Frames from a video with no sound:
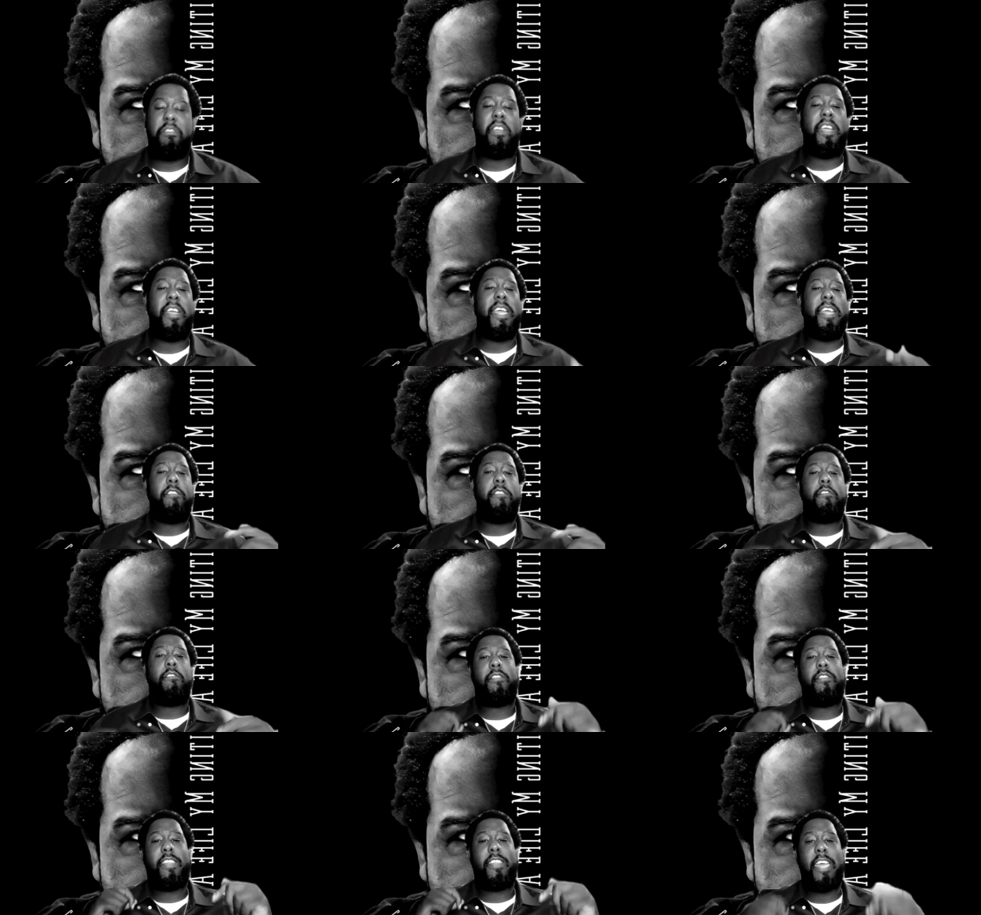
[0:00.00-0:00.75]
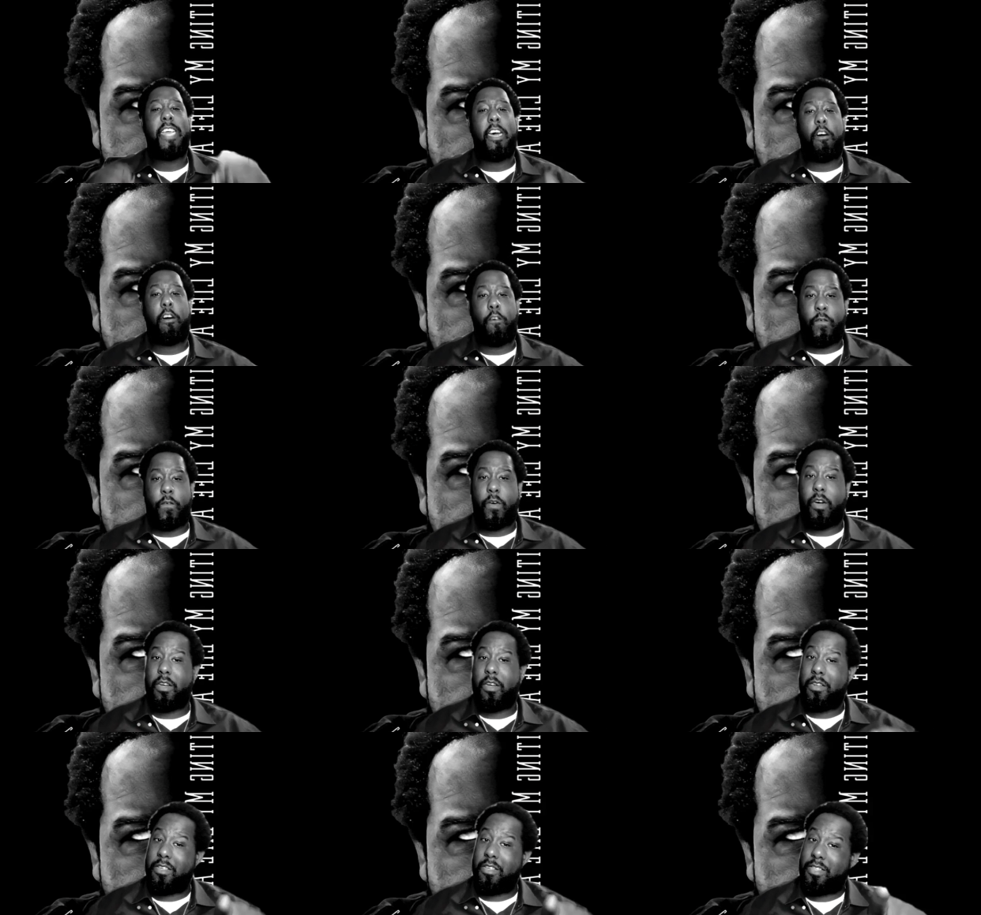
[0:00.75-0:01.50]
the inner self
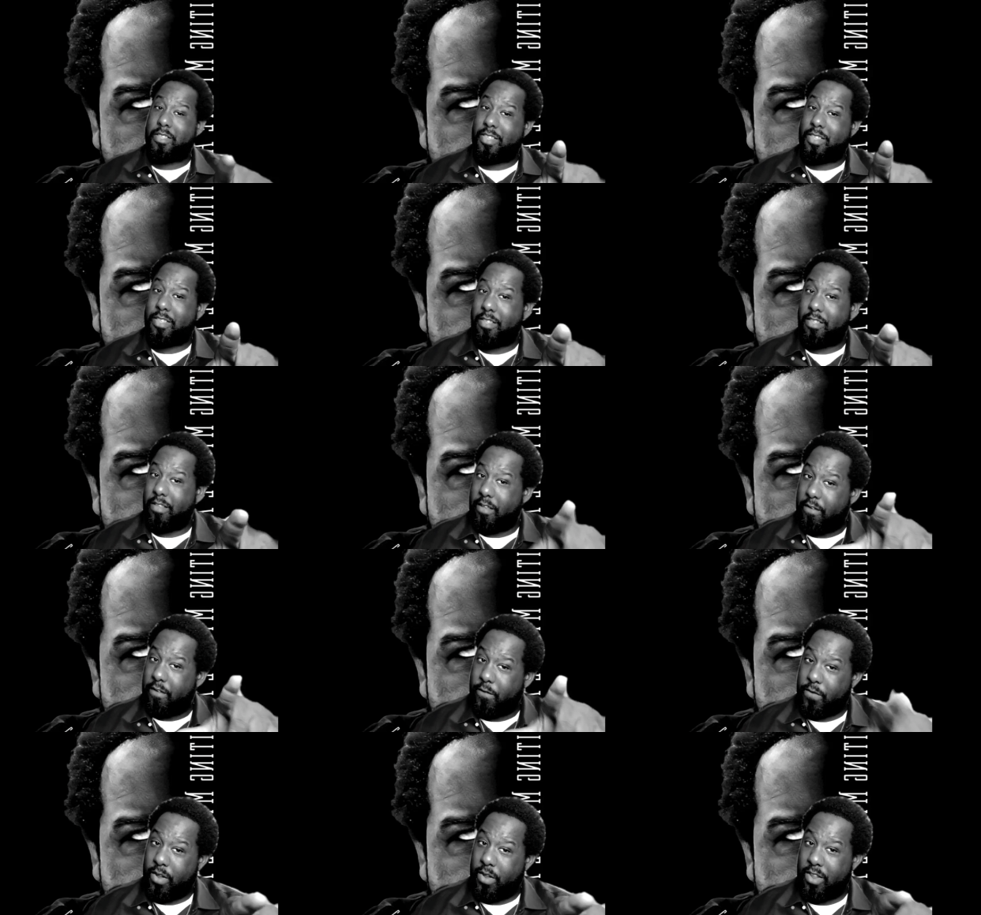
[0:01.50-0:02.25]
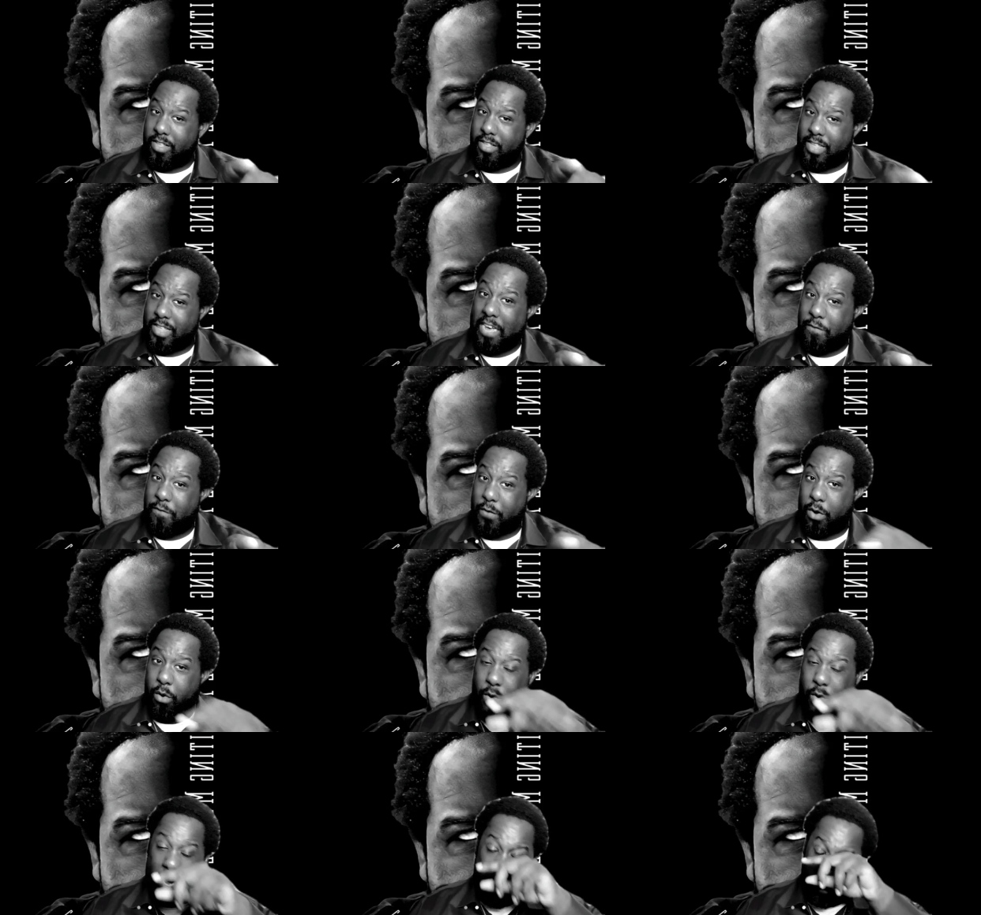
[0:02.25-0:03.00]
on a
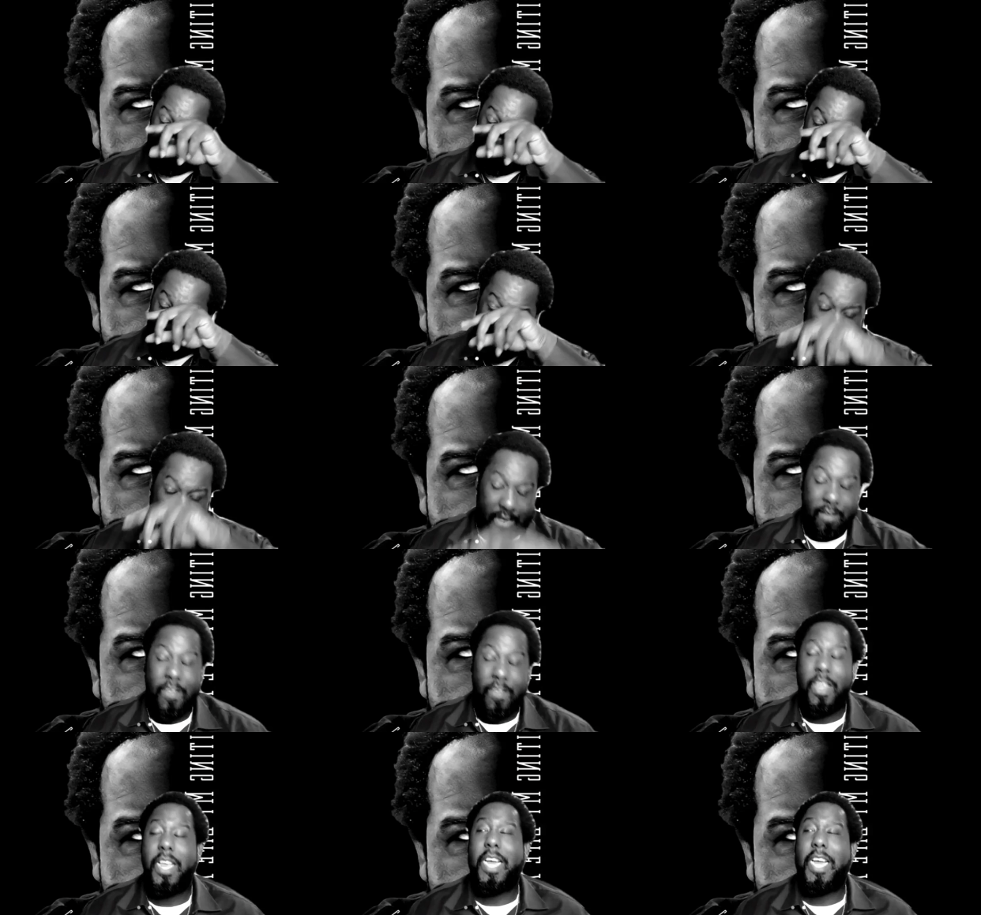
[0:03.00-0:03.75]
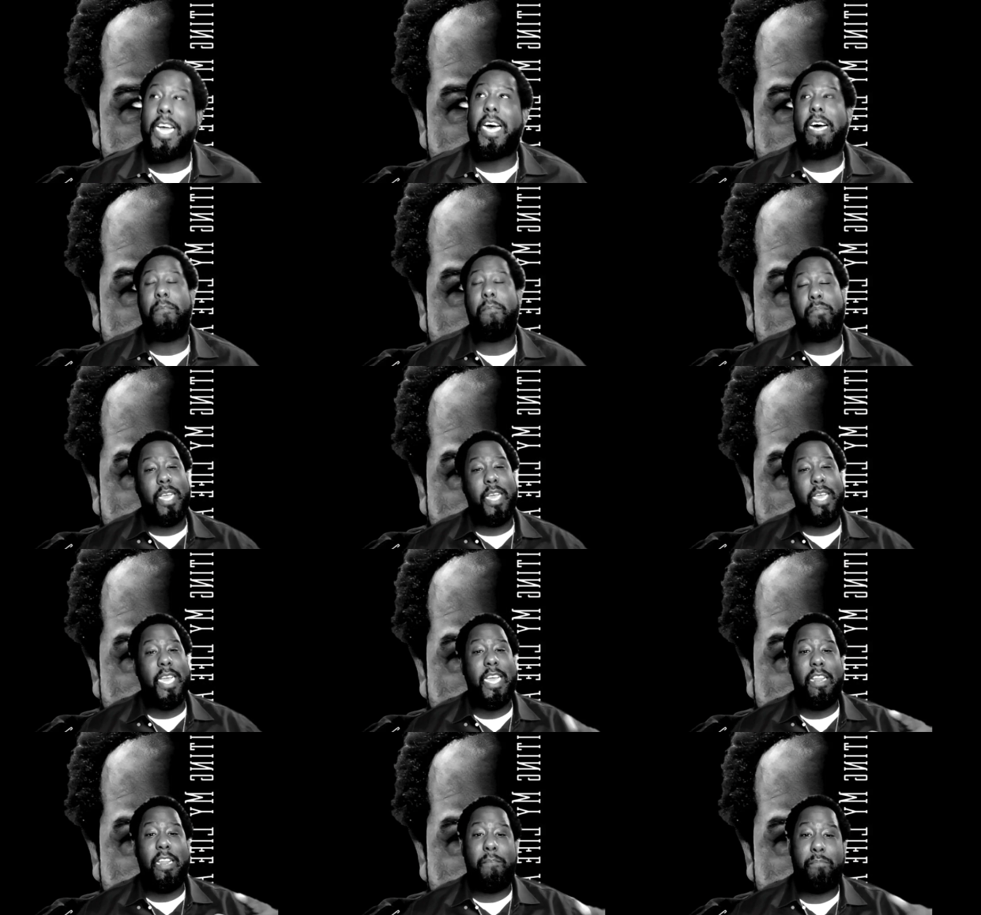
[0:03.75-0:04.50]
philosophical aspect.
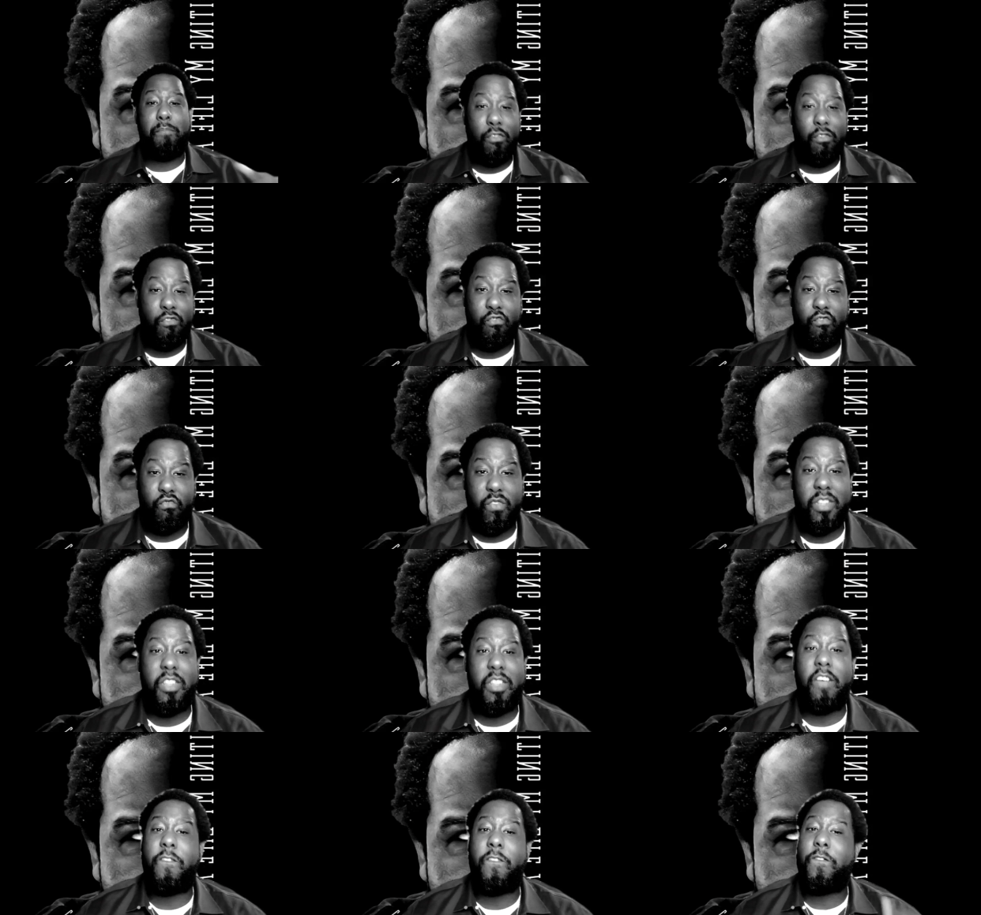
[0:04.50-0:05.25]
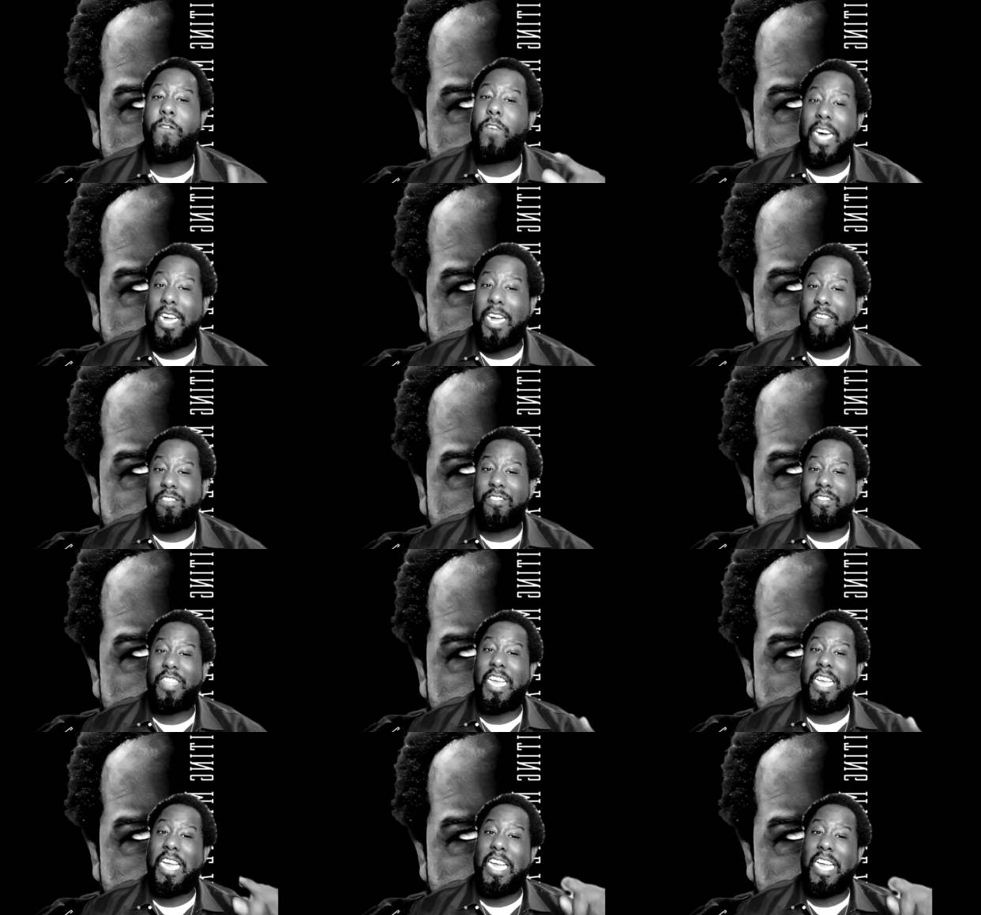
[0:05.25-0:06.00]
Complicated poetry
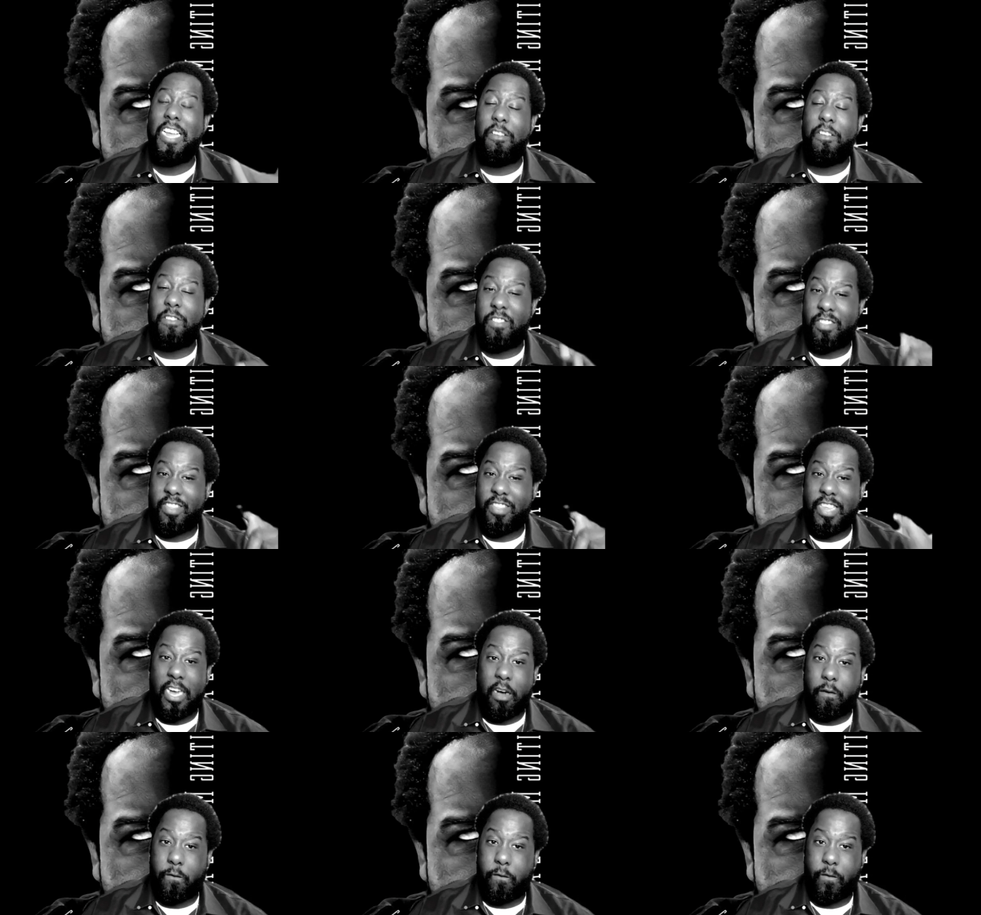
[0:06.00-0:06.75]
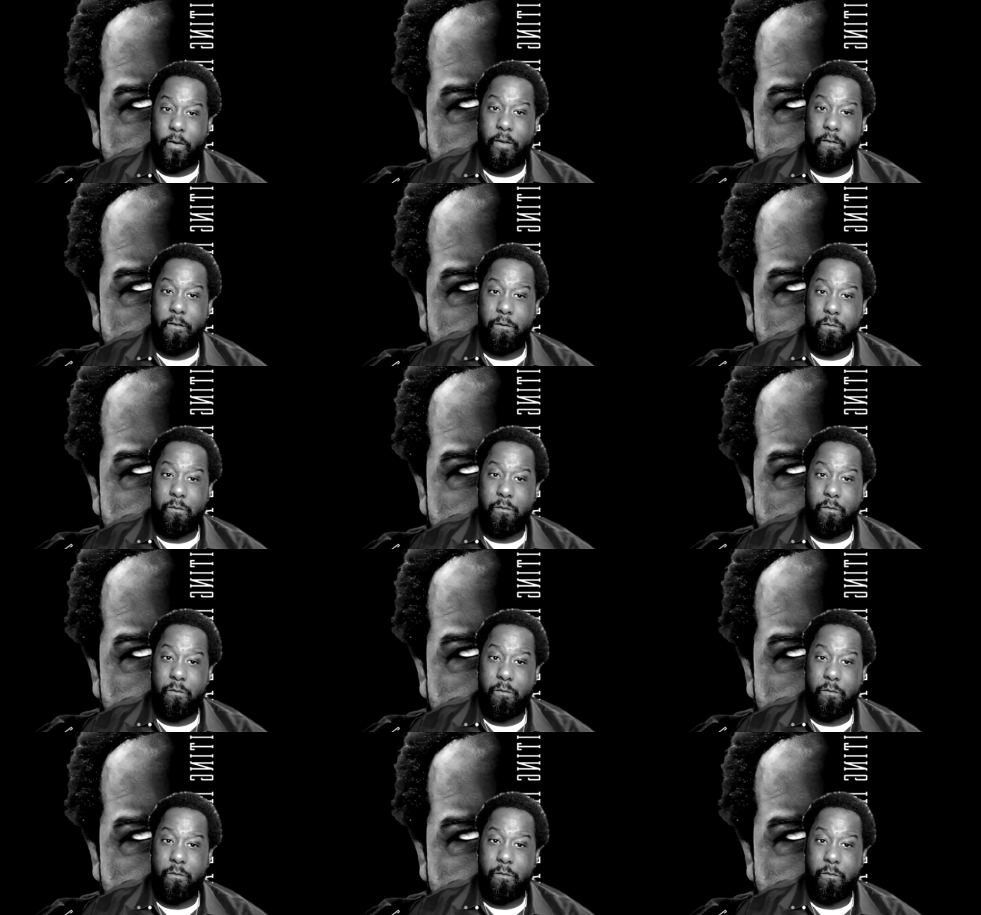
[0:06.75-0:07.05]
defines the inner self